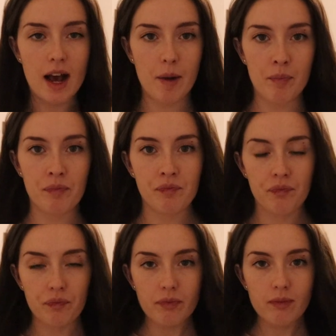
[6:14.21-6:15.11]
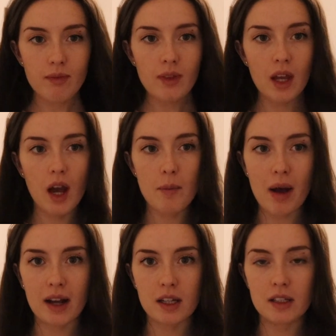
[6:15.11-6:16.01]
I'm
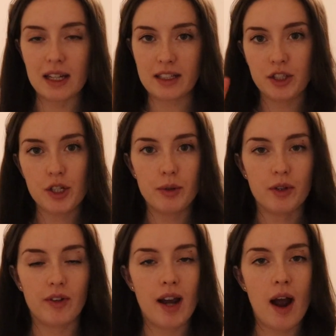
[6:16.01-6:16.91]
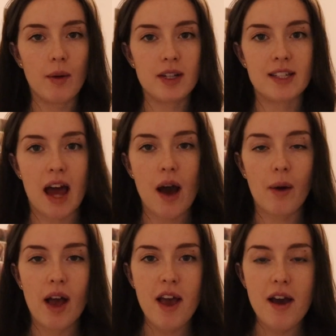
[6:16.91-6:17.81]
back like 2 or 3 hours now,